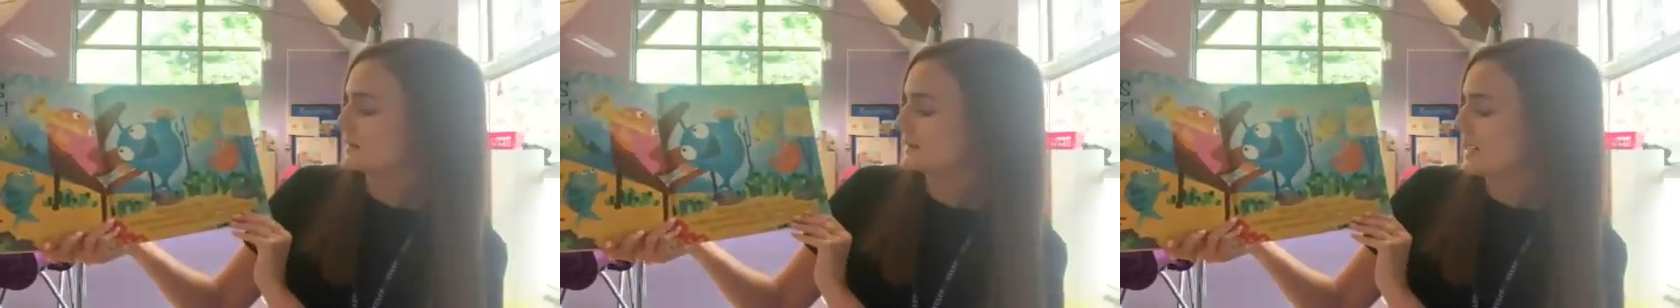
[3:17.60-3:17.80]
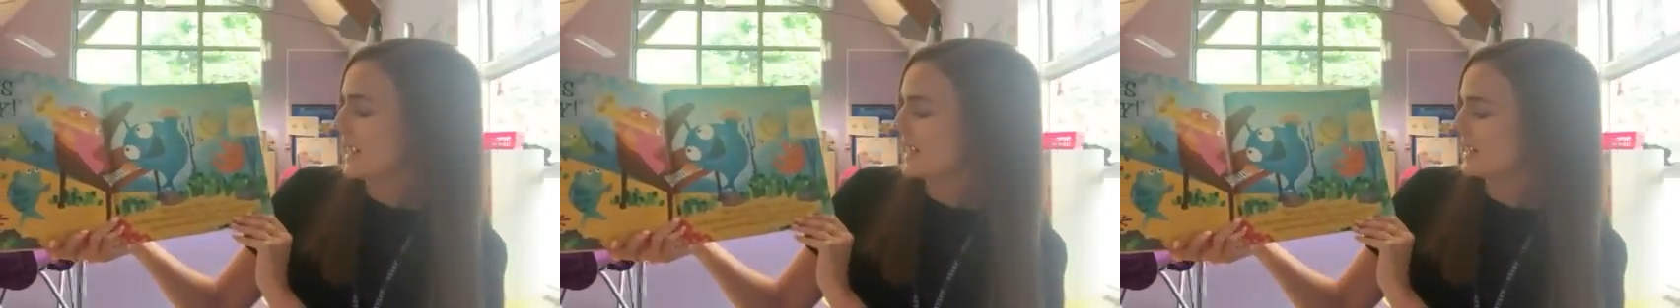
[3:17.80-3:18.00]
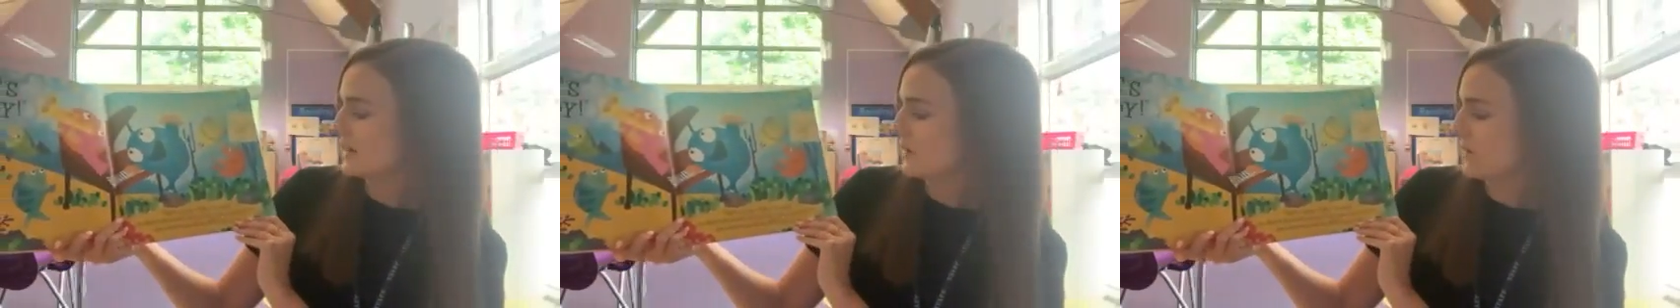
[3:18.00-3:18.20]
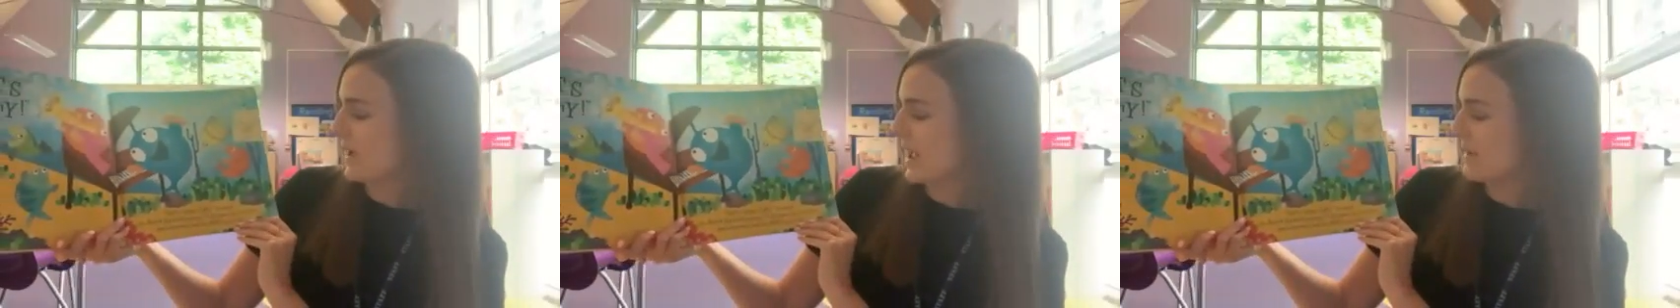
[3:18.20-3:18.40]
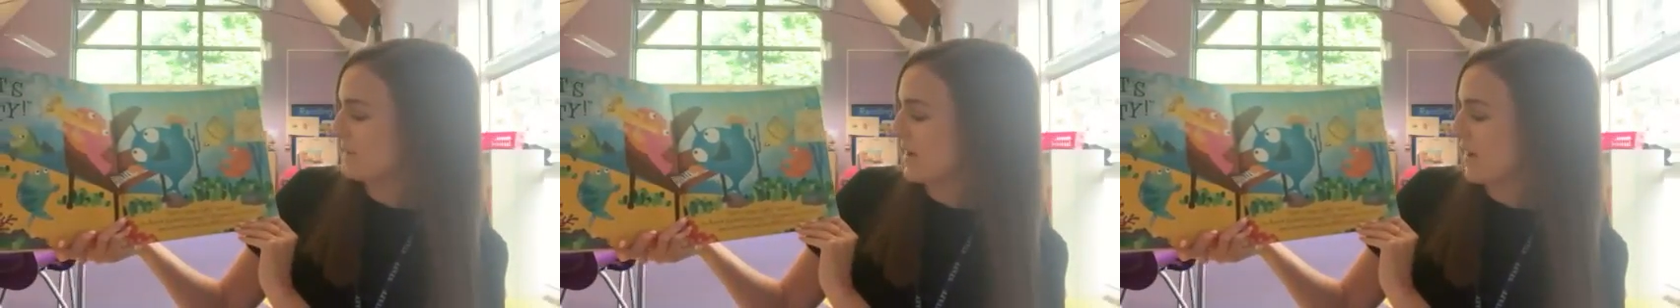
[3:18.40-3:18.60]
Take it
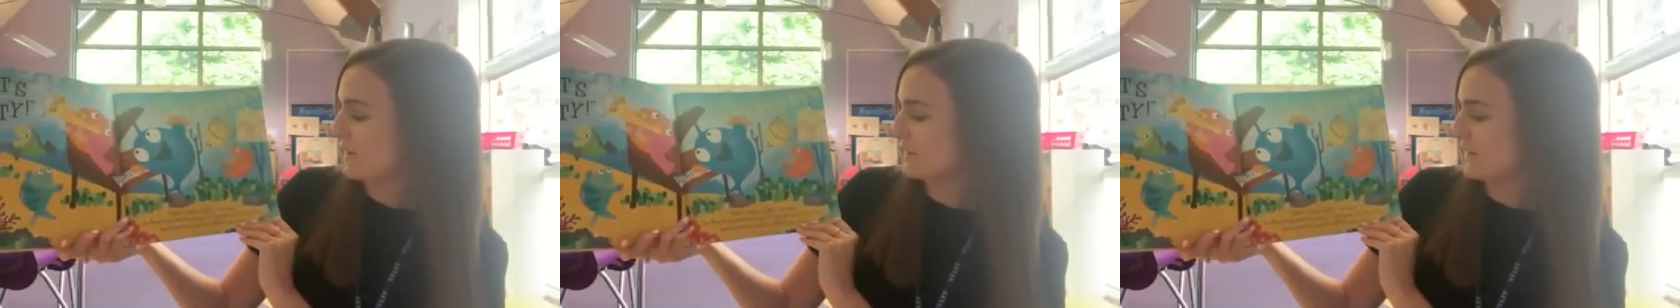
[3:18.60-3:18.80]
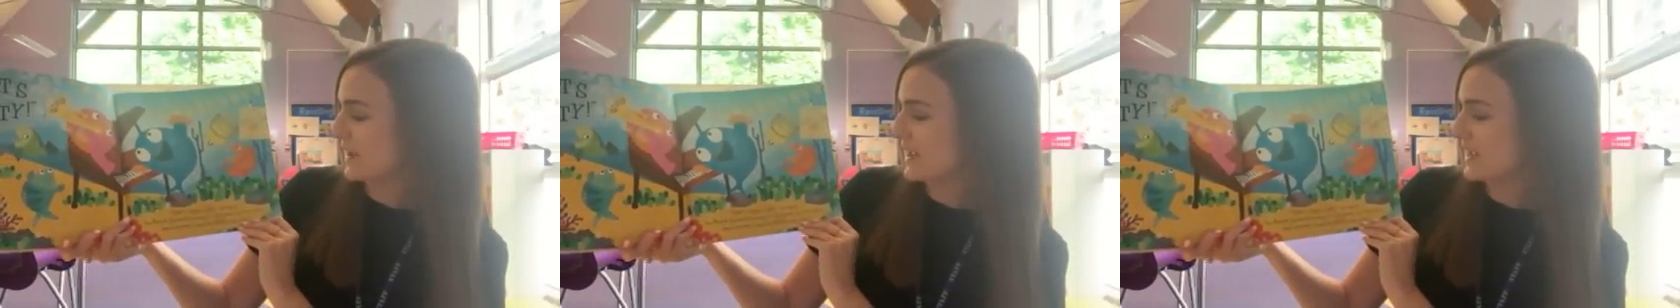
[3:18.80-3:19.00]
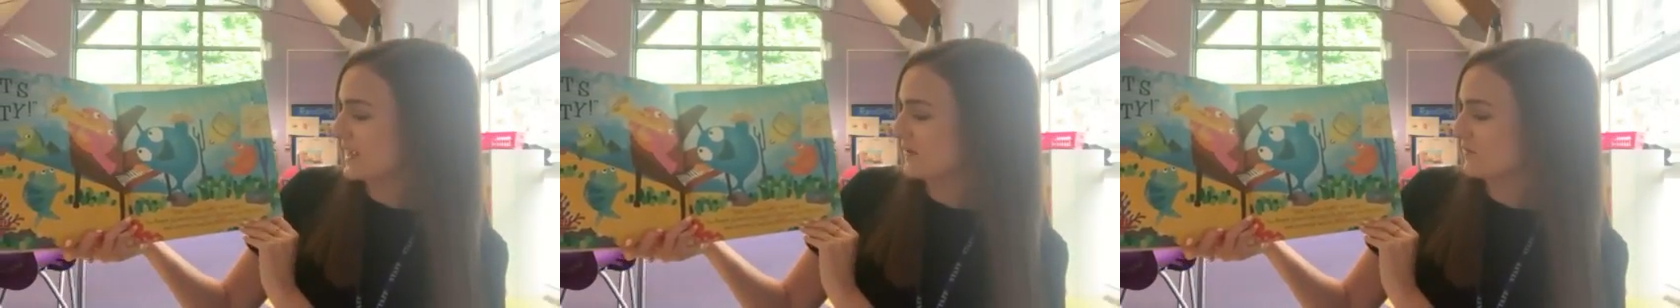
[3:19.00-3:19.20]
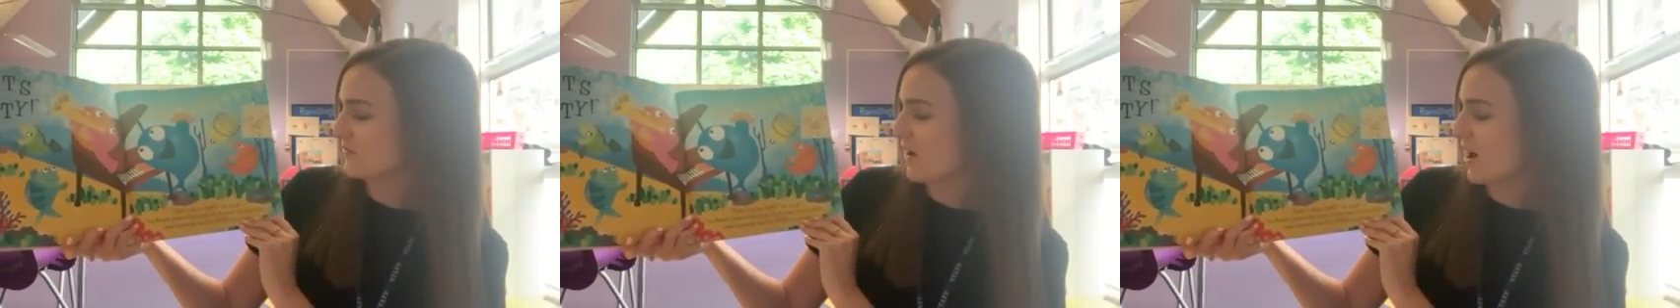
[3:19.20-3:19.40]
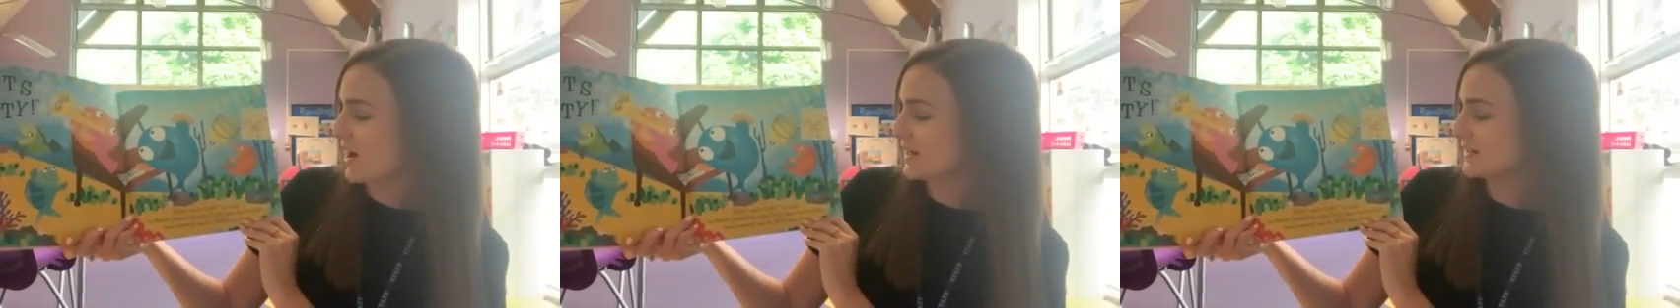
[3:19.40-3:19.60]
away, Puffy, he
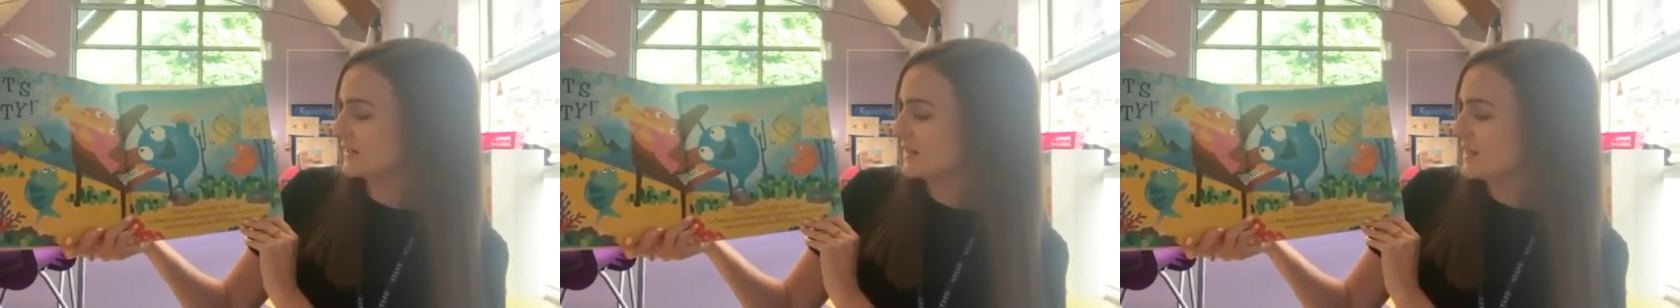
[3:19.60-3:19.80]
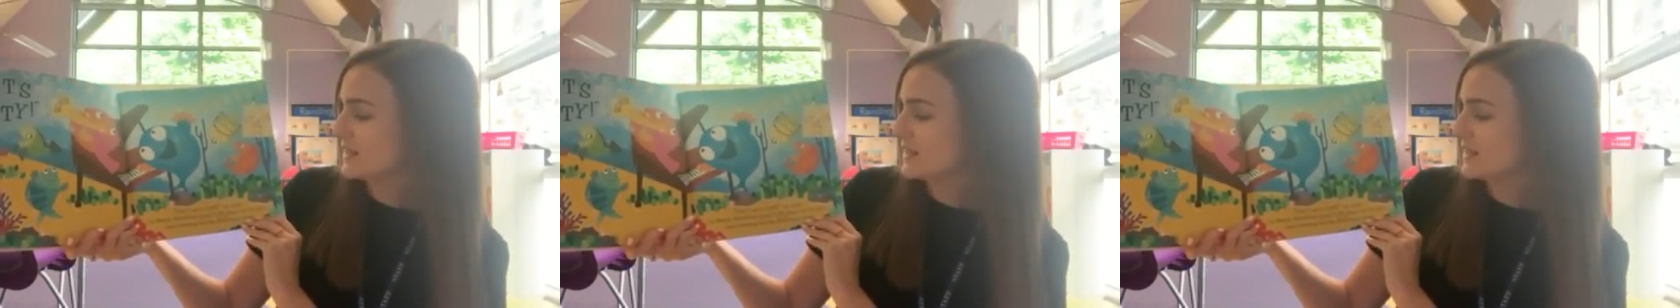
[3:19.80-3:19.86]
cried.